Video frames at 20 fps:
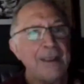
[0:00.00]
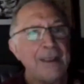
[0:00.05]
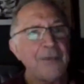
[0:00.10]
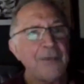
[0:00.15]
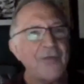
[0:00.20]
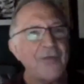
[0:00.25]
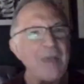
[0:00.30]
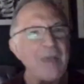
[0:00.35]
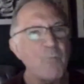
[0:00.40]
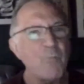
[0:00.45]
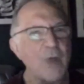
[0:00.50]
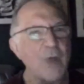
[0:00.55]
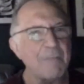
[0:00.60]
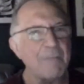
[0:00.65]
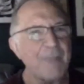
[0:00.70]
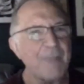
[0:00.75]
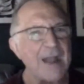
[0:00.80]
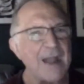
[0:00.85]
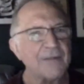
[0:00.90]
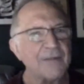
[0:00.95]
then went
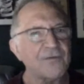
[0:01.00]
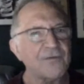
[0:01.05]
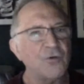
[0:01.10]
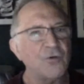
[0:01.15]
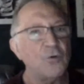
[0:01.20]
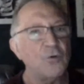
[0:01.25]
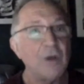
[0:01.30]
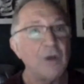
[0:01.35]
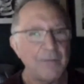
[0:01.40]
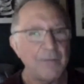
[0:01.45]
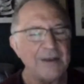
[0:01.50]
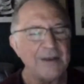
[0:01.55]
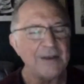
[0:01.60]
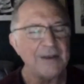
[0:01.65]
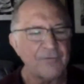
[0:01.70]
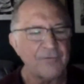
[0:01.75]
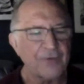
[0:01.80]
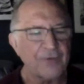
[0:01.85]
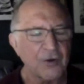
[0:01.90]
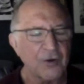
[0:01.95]
back to, I mean,
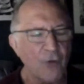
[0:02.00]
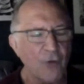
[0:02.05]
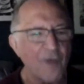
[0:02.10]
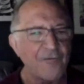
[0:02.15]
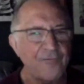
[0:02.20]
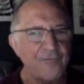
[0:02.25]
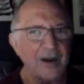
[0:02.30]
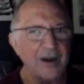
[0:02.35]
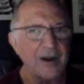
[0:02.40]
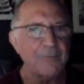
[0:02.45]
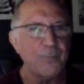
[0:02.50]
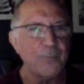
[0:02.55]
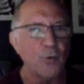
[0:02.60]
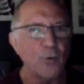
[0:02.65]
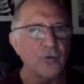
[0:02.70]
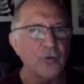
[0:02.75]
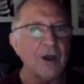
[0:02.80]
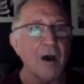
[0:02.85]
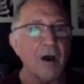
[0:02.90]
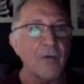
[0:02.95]
for Grof, very
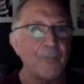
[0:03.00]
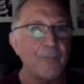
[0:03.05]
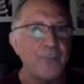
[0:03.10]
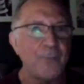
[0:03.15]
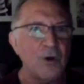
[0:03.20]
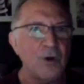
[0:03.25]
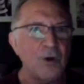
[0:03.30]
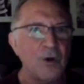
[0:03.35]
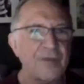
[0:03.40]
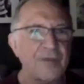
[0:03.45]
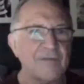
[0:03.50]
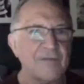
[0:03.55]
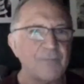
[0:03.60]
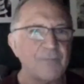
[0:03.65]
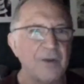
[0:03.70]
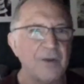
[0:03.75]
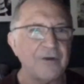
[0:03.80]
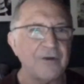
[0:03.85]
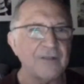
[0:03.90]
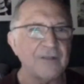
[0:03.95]
important are the birth
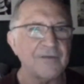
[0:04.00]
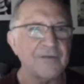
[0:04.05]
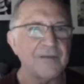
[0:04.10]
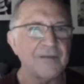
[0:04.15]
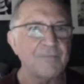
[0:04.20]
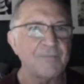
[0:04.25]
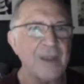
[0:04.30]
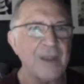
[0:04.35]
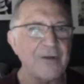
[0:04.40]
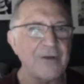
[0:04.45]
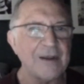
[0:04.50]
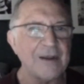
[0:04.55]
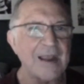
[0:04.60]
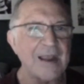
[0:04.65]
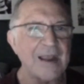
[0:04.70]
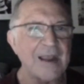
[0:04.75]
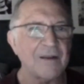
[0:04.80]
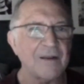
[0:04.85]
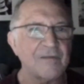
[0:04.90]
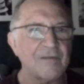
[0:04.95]
experiences,
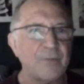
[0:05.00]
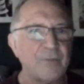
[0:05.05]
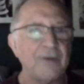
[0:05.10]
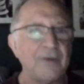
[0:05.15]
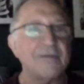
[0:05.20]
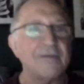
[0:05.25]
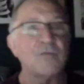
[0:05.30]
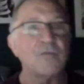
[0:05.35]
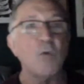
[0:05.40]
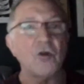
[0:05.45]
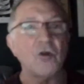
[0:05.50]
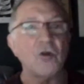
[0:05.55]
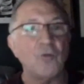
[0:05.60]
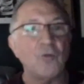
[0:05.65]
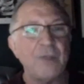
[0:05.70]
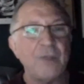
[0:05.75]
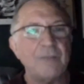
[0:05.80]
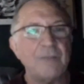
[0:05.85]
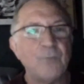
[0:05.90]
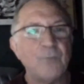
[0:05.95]
perinatal experiences while you're
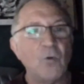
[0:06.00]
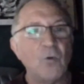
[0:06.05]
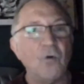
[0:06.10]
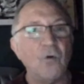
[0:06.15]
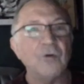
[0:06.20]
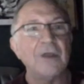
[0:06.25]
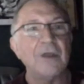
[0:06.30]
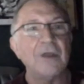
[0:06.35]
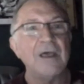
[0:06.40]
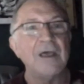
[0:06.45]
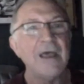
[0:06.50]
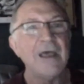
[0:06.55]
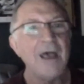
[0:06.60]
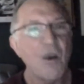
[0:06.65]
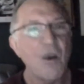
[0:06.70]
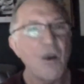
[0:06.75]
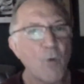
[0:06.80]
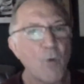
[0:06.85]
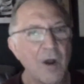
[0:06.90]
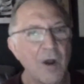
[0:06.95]
being born.
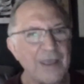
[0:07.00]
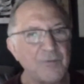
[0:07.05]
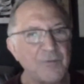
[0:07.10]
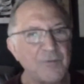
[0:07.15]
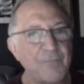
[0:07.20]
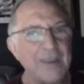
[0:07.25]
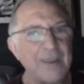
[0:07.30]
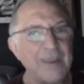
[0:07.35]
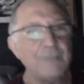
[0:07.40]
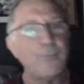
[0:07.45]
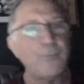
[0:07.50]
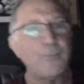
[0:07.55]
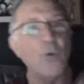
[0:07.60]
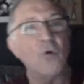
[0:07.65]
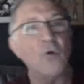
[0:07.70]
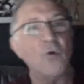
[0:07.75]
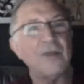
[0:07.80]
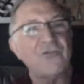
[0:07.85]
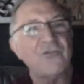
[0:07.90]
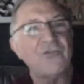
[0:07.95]
While he was being
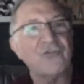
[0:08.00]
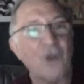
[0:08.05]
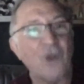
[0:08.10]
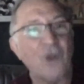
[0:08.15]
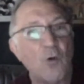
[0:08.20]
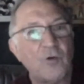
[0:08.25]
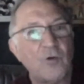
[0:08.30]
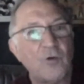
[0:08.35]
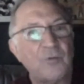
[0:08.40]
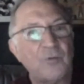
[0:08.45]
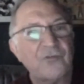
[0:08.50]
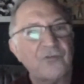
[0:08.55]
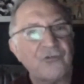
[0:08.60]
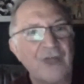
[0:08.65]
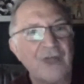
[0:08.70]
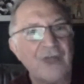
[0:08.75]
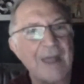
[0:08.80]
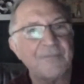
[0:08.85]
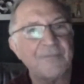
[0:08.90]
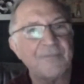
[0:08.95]
born, his shoulder was
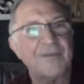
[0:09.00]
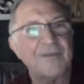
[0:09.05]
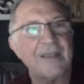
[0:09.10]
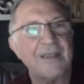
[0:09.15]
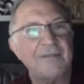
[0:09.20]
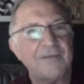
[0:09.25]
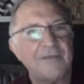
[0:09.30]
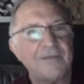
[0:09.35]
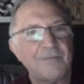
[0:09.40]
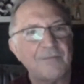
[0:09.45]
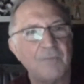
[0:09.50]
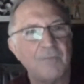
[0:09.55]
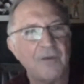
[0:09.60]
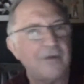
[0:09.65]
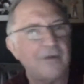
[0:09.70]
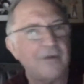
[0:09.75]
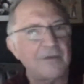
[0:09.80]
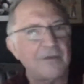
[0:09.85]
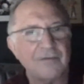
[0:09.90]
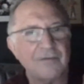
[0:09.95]
trapped against his
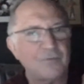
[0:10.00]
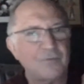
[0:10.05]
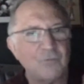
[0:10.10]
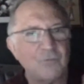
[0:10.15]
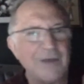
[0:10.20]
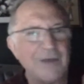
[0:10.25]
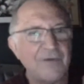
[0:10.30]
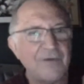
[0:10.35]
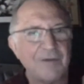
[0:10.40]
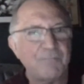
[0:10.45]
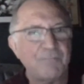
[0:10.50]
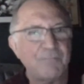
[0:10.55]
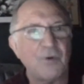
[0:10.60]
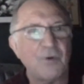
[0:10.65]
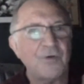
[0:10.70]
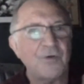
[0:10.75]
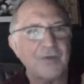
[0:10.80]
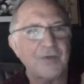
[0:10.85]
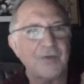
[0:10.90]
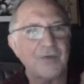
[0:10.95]
mother's
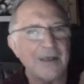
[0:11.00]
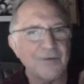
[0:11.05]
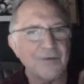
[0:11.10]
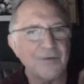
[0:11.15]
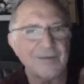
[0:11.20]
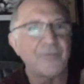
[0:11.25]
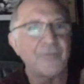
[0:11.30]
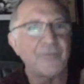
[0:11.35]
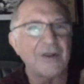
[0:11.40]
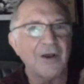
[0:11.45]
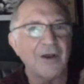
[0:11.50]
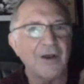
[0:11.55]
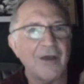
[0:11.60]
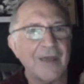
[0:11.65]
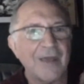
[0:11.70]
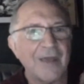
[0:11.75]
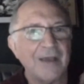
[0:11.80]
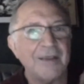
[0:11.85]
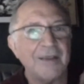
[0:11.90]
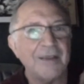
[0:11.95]
birth canal or something like
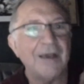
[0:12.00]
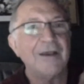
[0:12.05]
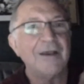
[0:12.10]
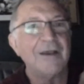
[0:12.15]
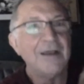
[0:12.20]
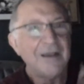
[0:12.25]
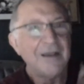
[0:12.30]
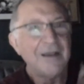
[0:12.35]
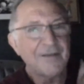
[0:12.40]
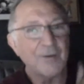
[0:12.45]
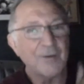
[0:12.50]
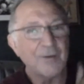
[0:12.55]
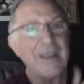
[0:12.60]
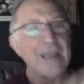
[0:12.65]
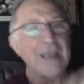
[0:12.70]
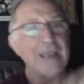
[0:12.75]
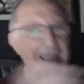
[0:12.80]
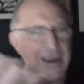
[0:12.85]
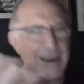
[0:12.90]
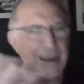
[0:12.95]
that. Yeah. Okay. So
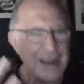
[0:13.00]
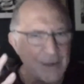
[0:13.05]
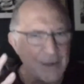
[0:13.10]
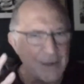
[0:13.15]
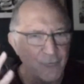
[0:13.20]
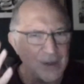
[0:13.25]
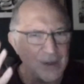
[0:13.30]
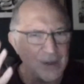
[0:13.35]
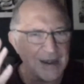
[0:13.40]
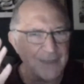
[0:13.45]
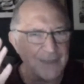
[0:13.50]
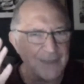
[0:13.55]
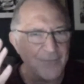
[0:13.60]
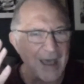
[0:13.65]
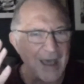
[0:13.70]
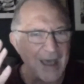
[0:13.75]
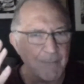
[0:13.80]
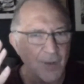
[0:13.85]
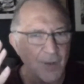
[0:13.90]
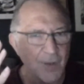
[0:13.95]
he relived
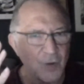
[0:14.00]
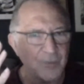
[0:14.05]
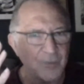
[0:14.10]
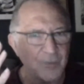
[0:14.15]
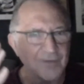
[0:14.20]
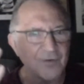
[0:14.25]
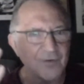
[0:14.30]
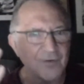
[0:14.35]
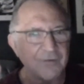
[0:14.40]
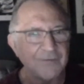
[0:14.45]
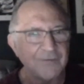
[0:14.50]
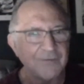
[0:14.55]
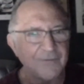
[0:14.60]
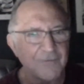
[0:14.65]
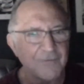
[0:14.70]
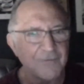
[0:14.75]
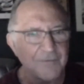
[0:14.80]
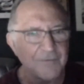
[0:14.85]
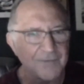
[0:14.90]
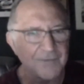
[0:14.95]
that moment and
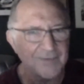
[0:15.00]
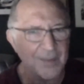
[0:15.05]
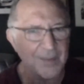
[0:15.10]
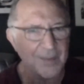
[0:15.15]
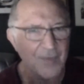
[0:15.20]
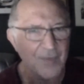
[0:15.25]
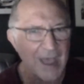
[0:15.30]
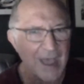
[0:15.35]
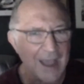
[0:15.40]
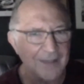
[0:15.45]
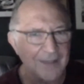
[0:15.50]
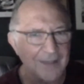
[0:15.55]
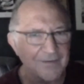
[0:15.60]
did that.